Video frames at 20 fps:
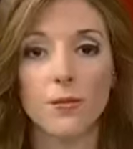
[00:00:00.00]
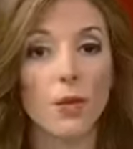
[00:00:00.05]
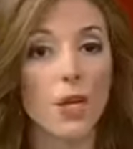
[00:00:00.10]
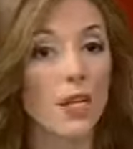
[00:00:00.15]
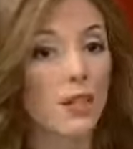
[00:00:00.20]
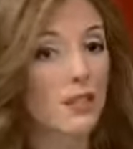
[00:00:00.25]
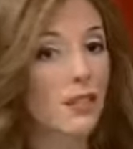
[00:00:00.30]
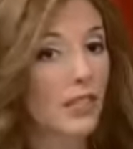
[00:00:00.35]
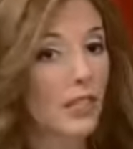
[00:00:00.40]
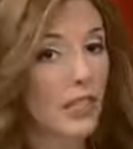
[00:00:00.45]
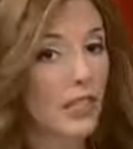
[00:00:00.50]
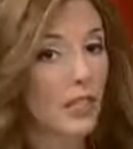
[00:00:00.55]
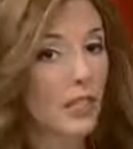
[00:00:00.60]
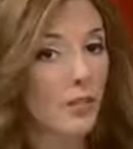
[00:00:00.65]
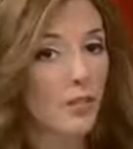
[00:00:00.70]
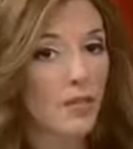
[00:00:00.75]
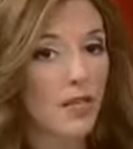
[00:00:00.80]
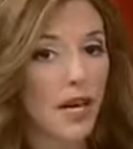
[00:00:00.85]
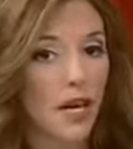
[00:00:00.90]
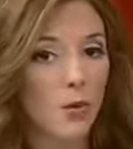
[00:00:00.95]
Well, to
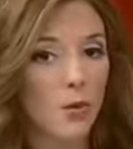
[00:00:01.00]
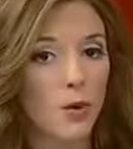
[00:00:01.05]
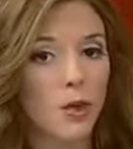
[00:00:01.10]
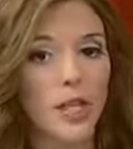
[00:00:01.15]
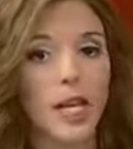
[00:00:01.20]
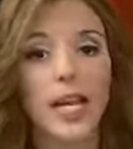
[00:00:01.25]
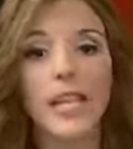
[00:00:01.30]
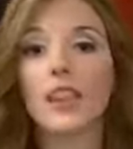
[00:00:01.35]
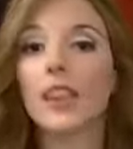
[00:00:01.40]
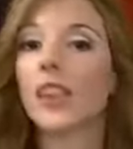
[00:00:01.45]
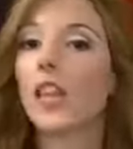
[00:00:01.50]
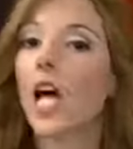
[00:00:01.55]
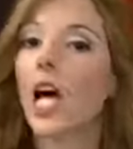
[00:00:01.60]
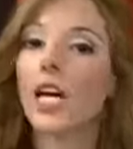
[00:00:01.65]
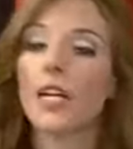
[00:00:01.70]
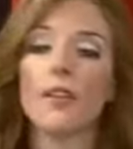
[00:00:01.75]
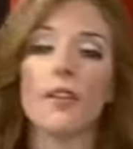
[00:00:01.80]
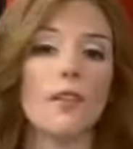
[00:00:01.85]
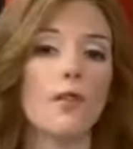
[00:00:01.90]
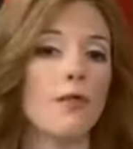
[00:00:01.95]
Egypt now, where a
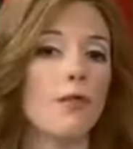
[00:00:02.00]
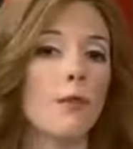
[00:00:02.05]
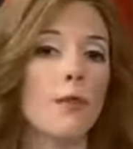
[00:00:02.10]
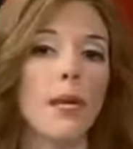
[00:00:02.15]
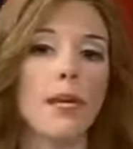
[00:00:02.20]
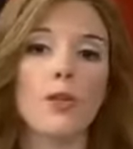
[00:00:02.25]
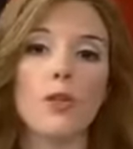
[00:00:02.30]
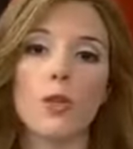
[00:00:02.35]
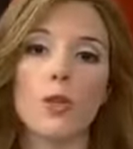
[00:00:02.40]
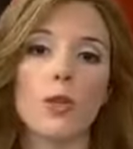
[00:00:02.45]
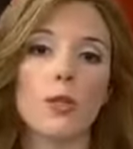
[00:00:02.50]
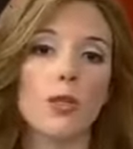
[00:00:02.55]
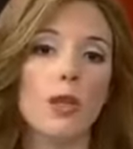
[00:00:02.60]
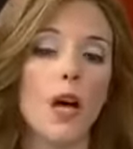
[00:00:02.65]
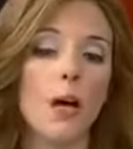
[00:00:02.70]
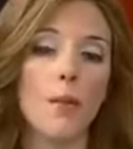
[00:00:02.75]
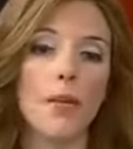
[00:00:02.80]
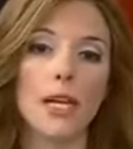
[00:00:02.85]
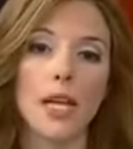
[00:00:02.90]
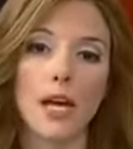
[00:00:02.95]
lot of information is
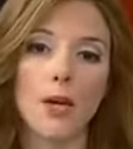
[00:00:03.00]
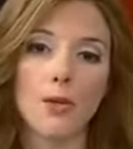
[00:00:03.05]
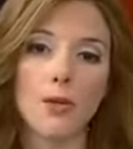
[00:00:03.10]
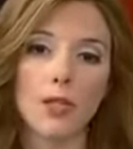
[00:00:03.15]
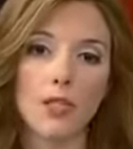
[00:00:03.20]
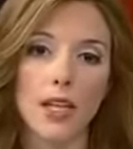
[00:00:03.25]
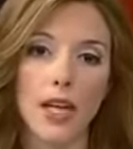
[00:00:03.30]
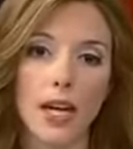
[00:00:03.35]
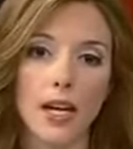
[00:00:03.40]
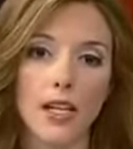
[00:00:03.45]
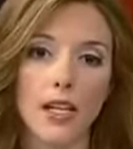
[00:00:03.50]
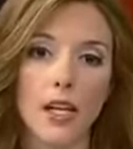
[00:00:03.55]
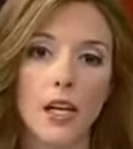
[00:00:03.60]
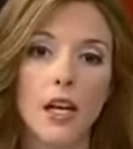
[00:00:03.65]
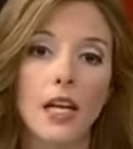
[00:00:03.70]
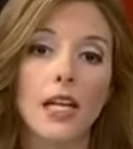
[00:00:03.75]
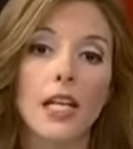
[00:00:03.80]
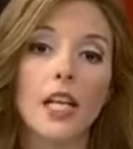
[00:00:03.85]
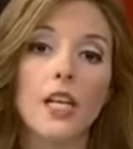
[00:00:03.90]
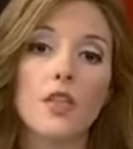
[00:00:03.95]
coming out today.
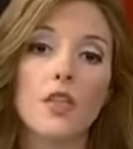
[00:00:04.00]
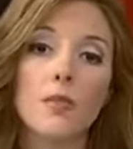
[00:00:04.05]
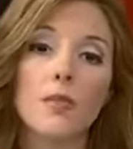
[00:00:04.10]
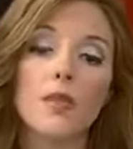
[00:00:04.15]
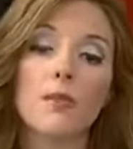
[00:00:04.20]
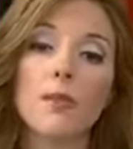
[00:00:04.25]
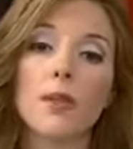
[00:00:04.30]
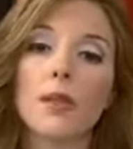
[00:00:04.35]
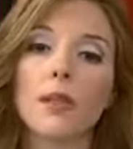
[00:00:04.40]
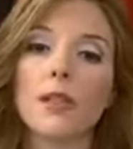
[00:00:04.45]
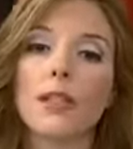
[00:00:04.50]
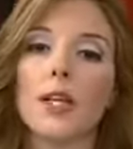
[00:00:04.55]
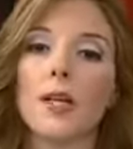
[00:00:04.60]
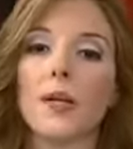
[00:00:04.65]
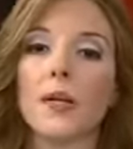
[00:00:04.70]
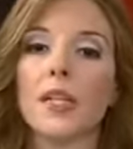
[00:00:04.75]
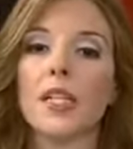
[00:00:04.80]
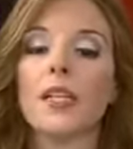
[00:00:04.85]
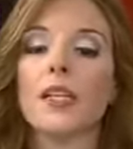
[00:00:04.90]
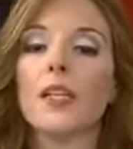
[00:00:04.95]
Egypt's
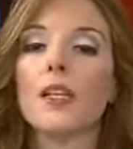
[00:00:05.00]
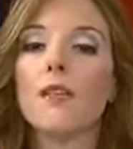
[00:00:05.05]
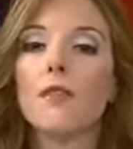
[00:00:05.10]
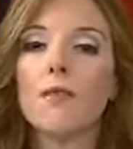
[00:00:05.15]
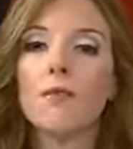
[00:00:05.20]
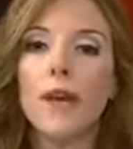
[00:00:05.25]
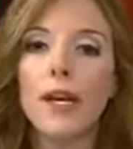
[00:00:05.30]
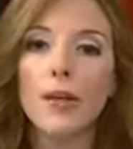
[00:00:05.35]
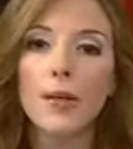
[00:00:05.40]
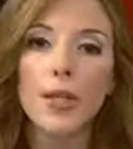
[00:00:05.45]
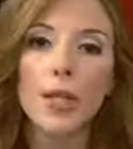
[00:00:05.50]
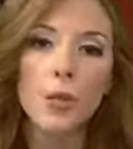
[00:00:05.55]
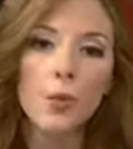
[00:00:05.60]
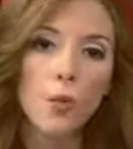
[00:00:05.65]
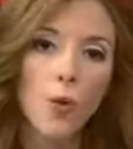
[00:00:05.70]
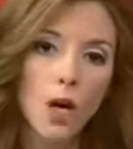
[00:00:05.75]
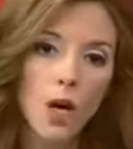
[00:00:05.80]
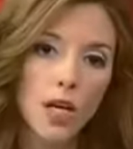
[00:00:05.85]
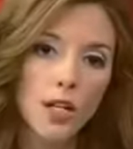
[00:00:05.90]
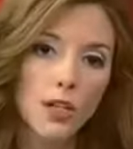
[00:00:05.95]
military, the very
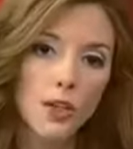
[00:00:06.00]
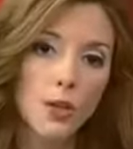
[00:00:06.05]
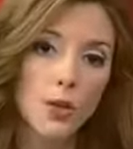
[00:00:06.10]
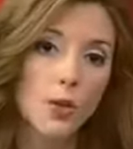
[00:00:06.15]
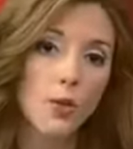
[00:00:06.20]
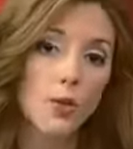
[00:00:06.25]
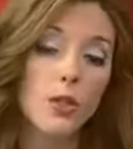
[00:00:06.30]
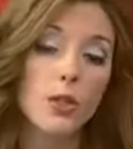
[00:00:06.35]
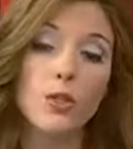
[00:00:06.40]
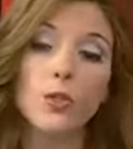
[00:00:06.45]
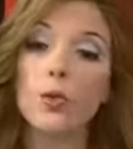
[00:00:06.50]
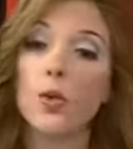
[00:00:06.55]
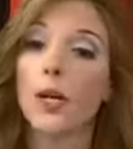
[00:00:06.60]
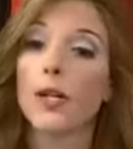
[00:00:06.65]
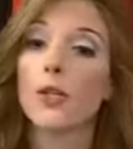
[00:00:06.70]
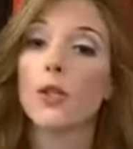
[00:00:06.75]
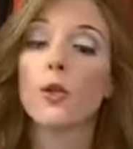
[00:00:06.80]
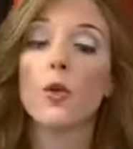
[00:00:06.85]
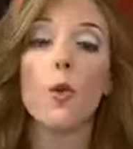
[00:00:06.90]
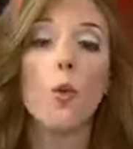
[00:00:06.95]
one who was
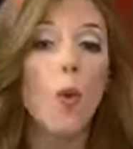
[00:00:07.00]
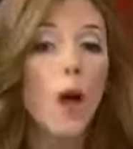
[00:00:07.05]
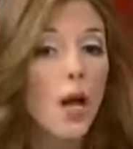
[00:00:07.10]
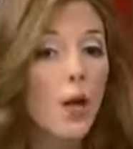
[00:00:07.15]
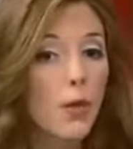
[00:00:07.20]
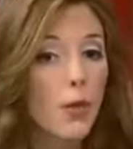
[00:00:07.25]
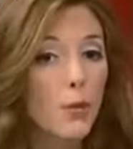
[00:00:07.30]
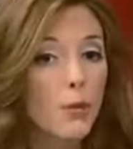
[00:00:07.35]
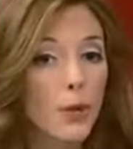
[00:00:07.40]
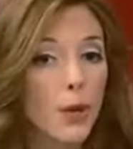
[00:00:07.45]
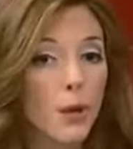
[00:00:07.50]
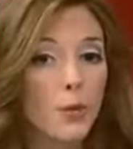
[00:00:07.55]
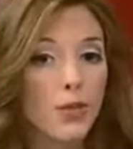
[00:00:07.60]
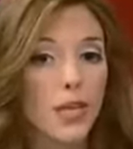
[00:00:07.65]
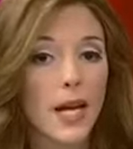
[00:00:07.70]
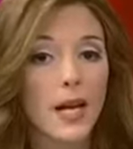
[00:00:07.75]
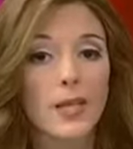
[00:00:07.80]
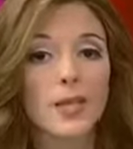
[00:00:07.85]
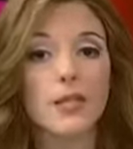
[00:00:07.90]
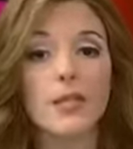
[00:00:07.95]
trying to quell the
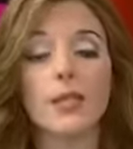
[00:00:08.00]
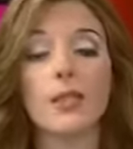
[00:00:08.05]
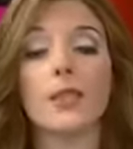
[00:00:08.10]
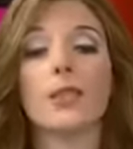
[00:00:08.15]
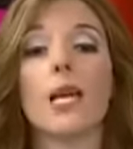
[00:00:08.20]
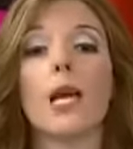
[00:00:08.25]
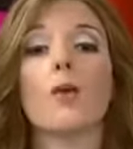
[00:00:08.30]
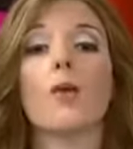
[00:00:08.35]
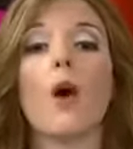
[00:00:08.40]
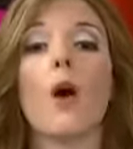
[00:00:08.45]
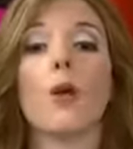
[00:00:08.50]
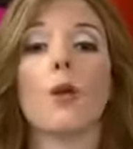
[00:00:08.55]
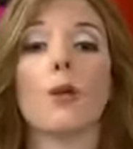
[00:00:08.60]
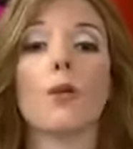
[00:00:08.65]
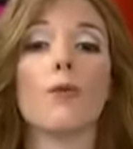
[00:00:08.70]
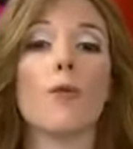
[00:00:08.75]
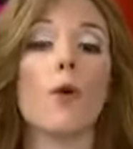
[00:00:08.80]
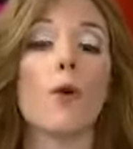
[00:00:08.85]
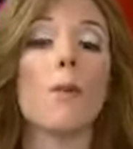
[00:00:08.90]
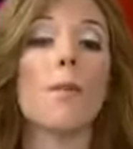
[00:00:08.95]
protests, is now
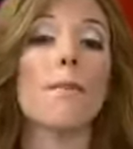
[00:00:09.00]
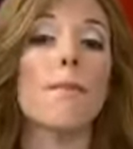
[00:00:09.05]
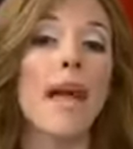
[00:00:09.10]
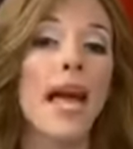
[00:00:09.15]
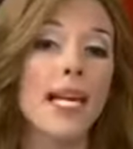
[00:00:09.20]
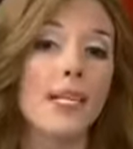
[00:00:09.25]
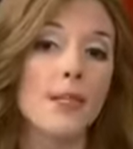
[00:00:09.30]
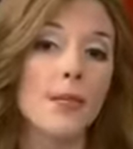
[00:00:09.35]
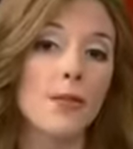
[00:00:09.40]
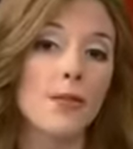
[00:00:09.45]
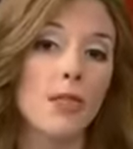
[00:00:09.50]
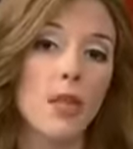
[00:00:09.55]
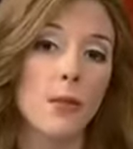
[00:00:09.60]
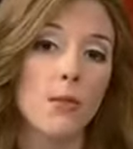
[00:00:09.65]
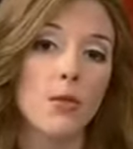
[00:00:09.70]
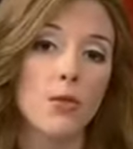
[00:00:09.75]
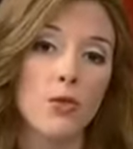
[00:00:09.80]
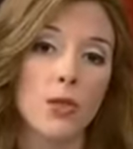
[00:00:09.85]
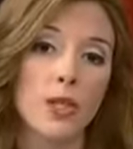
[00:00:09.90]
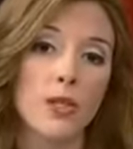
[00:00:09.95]
calling for massive
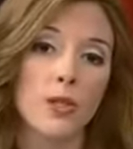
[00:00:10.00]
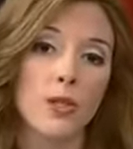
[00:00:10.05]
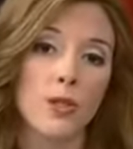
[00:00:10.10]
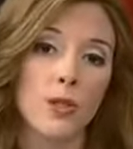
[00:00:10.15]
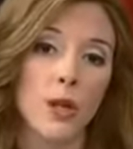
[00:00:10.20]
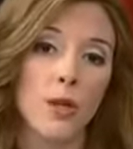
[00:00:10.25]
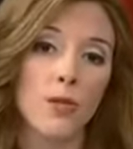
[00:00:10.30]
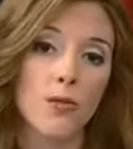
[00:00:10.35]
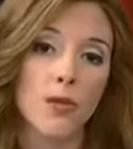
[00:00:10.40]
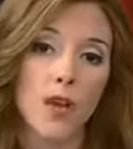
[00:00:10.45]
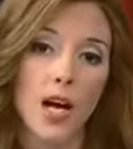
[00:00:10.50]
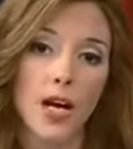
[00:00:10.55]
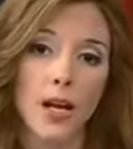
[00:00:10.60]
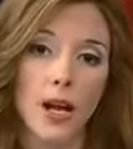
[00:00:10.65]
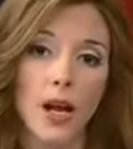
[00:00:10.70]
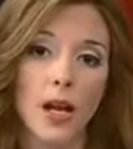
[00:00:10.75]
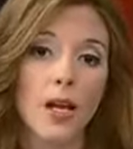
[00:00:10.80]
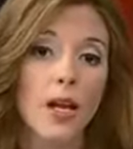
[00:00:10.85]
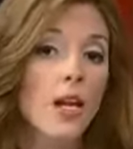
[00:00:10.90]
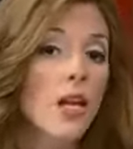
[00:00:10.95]
demonstrations on
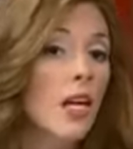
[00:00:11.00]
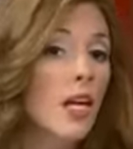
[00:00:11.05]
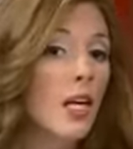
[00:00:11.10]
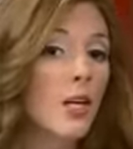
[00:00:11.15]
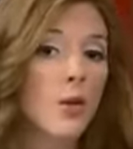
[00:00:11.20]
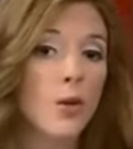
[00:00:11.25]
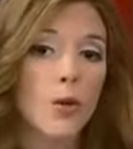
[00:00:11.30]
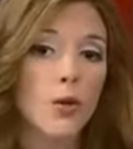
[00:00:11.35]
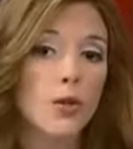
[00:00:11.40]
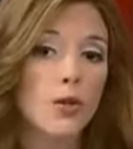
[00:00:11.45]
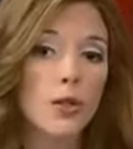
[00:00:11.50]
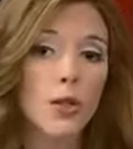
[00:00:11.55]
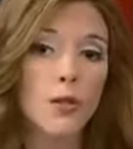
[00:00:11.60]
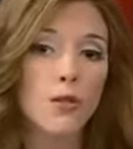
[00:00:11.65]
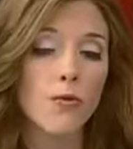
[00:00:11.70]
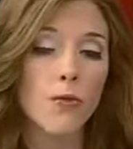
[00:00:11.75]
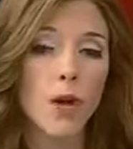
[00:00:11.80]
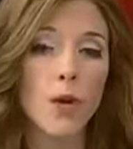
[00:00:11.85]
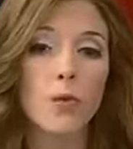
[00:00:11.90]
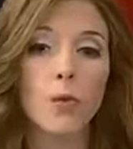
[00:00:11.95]
Friday in order to
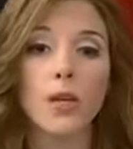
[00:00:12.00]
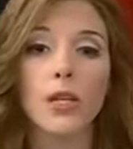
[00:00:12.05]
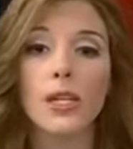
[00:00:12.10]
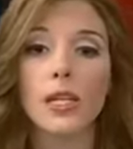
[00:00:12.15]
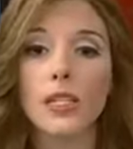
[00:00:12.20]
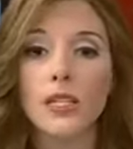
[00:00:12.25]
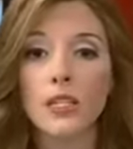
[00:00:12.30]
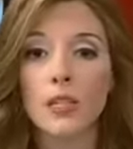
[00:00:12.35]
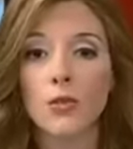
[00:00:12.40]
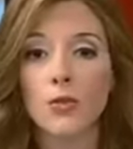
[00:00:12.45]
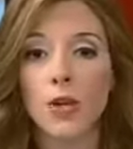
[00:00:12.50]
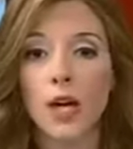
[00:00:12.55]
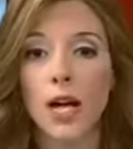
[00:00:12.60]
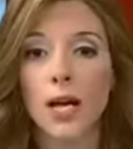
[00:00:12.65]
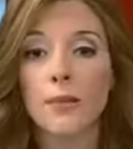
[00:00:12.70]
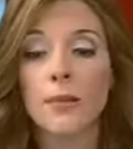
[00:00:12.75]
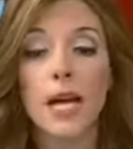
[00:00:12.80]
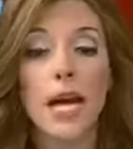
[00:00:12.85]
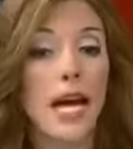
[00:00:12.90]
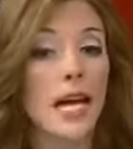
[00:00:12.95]
confront what it
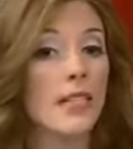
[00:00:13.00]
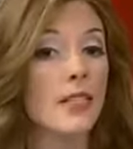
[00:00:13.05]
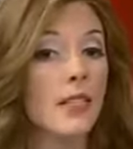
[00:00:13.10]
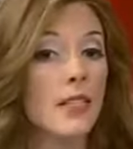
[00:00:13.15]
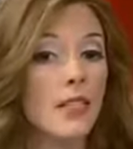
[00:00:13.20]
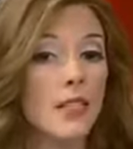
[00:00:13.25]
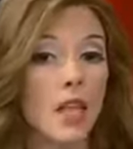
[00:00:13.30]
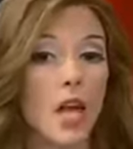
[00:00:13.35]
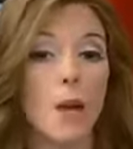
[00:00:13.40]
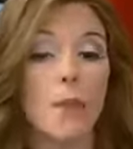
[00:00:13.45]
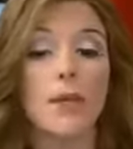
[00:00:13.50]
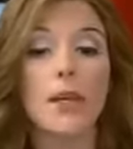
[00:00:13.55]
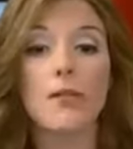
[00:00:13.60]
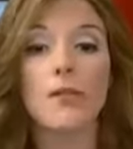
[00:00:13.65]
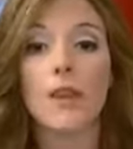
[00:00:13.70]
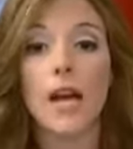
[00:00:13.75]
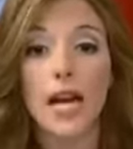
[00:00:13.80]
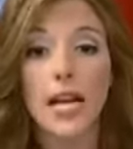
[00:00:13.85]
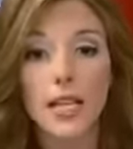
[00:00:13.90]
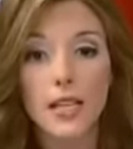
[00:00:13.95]
described as Islamic
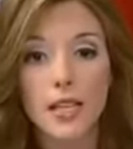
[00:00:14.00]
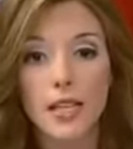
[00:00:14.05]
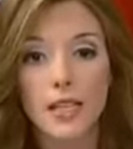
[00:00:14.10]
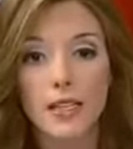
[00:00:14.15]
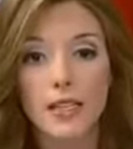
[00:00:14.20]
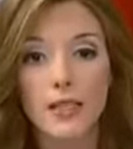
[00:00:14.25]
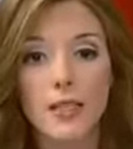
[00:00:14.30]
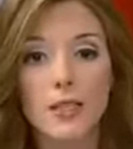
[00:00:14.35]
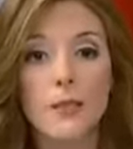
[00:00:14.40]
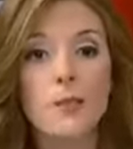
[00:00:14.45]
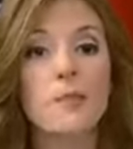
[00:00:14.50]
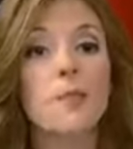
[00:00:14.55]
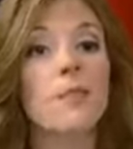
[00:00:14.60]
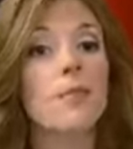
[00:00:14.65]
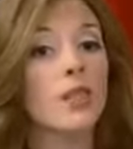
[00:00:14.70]
violence.